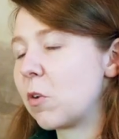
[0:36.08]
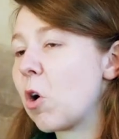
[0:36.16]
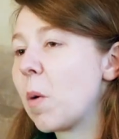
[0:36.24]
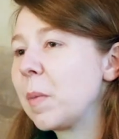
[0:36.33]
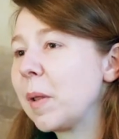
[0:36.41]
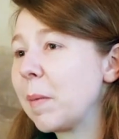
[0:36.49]

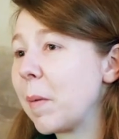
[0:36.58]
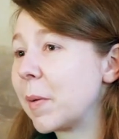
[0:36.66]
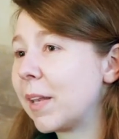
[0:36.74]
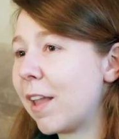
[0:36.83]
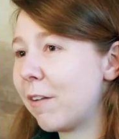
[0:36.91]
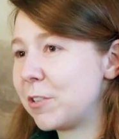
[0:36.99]
Normally we
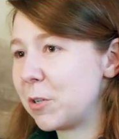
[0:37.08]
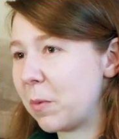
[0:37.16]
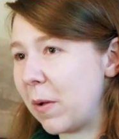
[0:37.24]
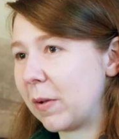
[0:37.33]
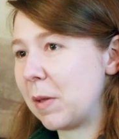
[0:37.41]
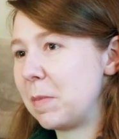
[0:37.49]
would love to
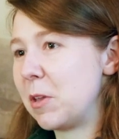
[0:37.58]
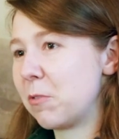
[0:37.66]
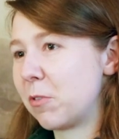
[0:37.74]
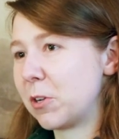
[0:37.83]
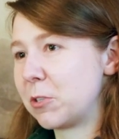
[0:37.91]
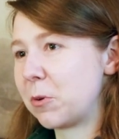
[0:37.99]
welcome you
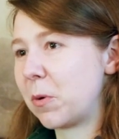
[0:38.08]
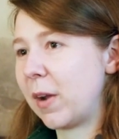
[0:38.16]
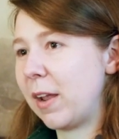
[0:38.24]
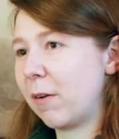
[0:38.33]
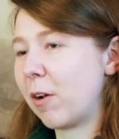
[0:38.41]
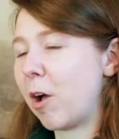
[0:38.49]
for a tour
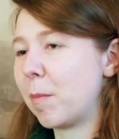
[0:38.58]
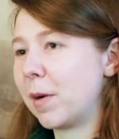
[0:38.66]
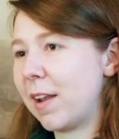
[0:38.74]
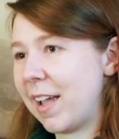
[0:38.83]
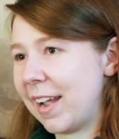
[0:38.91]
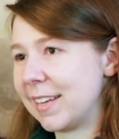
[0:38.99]
here at
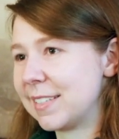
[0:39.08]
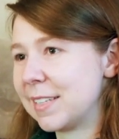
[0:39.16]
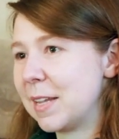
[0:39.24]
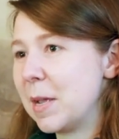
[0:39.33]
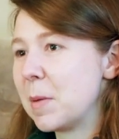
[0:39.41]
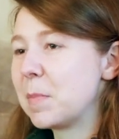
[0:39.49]
Auburn Heights,
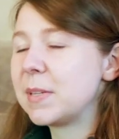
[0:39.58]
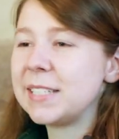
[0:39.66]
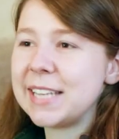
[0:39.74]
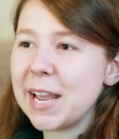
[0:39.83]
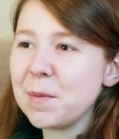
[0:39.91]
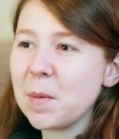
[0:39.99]
but
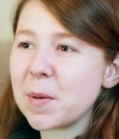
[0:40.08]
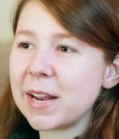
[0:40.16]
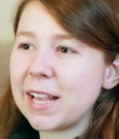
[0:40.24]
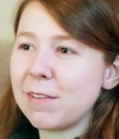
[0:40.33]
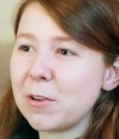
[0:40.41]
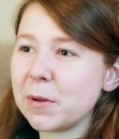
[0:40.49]
today we want
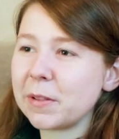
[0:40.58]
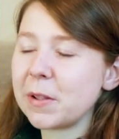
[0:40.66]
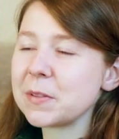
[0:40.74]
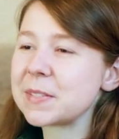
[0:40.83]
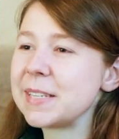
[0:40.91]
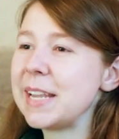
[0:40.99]
to give you a
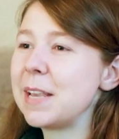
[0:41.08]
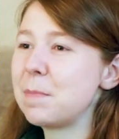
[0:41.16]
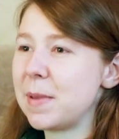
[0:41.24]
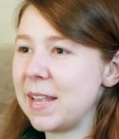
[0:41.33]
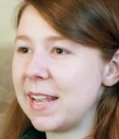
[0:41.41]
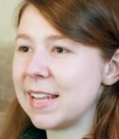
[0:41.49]
little sneak
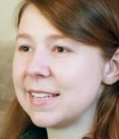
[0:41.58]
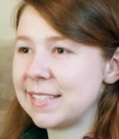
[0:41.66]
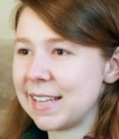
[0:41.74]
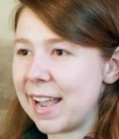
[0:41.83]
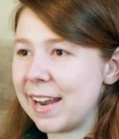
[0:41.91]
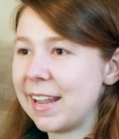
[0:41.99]
peek
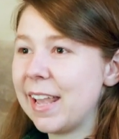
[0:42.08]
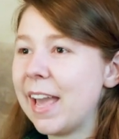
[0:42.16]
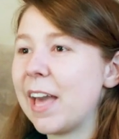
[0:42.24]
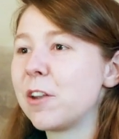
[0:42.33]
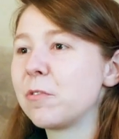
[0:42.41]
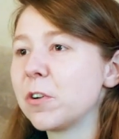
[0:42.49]
inside
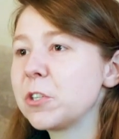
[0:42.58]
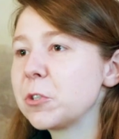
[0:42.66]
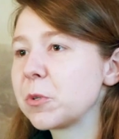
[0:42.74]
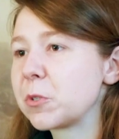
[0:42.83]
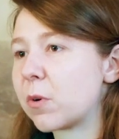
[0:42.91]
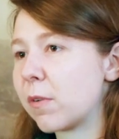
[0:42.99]
and a
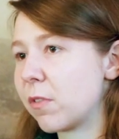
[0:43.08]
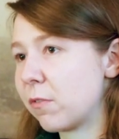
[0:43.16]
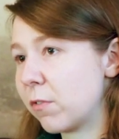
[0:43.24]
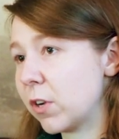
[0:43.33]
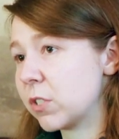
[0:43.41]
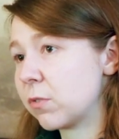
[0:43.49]
virtual tour of the
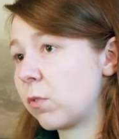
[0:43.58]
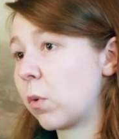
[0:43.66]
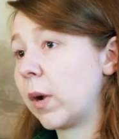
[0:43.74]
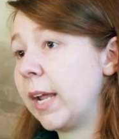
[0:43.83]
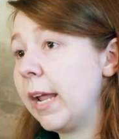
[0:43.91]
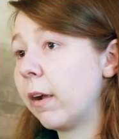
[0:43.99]
first
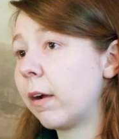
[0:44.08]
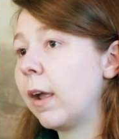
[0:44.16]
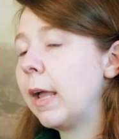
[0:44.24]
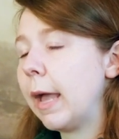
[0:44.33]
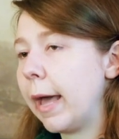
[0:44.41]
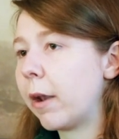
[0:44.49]
floor here
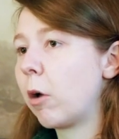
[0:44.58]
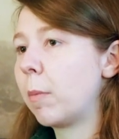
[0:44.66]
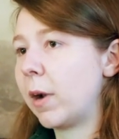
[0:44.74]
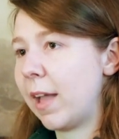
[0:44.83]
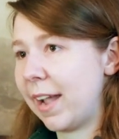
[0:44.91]
at Auburn